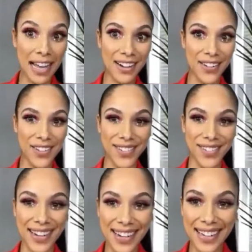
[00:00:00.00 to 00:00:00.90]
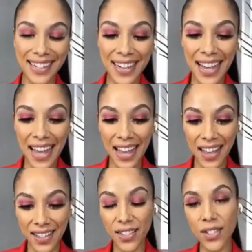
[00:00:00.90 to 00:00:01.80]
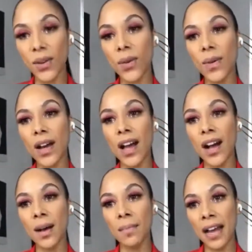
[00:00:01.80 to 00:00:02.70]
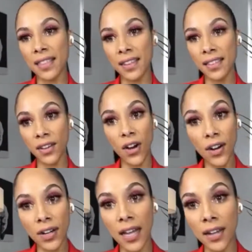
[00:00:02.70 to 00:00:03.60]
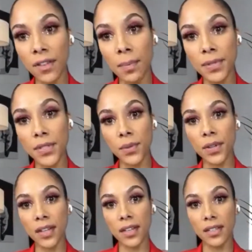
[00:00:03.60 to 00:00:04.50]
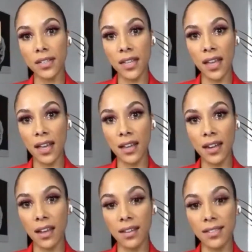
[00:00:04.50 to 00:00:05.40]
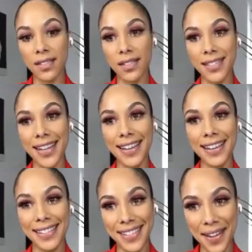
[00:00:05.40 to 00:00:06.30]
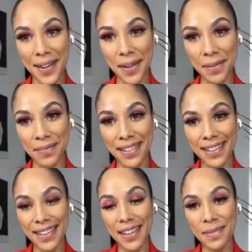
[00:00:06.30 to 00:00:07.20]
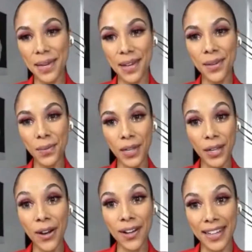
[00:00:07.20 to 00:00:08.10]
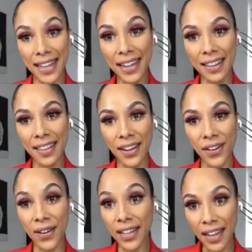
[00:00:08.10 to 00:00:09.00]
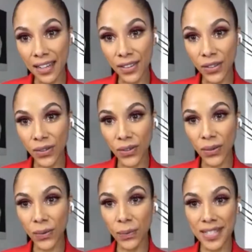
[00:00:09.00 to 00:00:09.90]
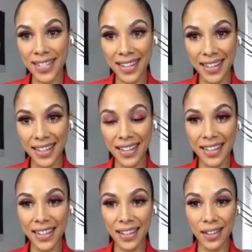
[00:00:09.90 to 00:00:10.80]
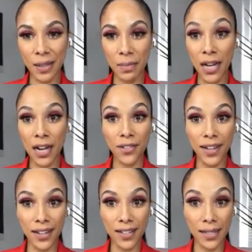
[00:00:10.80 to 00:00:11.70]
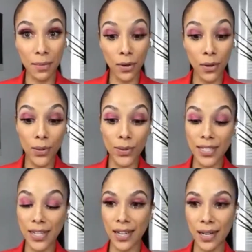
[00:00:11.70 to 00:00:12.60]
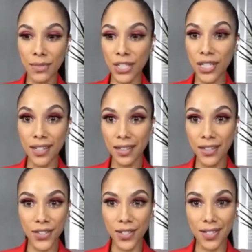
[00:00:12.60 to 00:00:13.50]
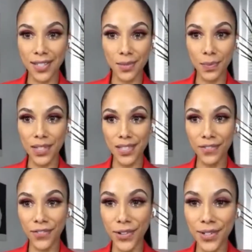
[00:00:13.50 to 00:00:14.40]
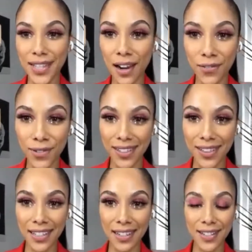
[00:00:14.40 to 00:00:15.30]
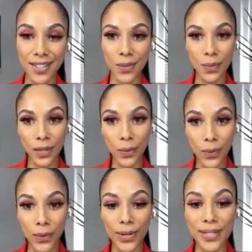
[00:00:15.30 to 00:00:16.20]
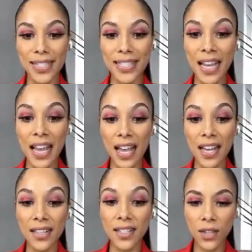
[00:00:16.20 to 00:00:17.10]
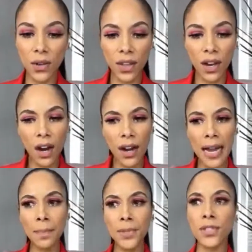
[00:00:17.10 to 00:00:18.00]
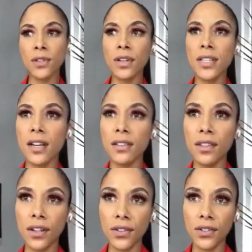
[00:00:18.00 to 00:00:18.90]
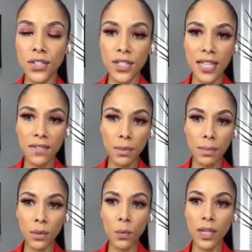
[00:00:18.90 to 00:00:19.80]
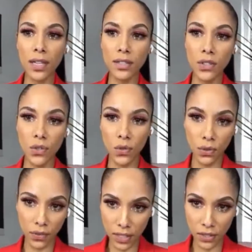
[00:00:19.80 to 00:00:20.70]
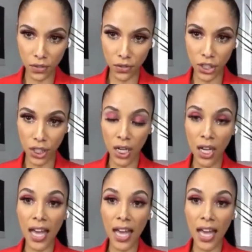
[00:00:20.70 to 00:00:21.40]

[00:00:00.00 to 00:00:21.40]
matters, right? And so I think there are a lot of opportunities, and it's taking time, but we are getting there. Encanto was a hit. Ariana DeBose, she just was the first Afro-Latina to win awards. And so there are opportunities out there. You just have to be willing to do the research